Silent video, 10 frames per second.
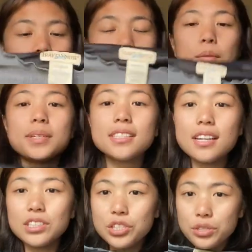I hope it's
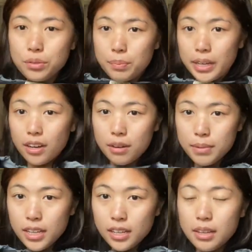not too big on
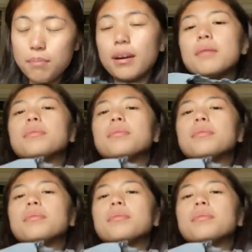me. It might